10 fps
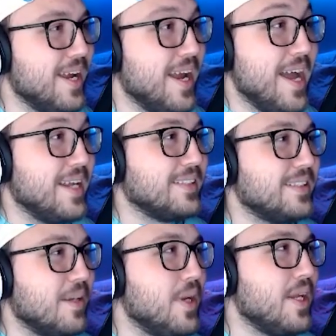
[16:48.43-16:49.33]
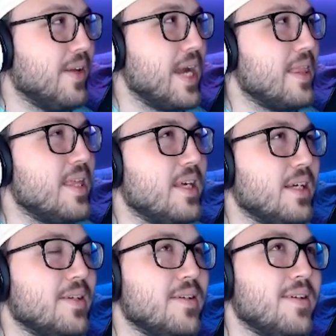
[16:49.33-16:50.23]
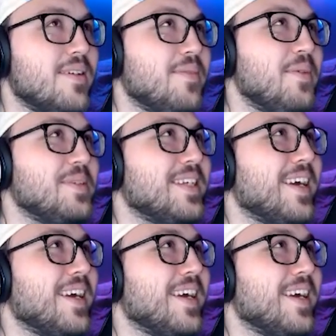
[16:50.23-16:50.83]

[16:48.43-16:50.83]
And as somebody, like, I think, what was I?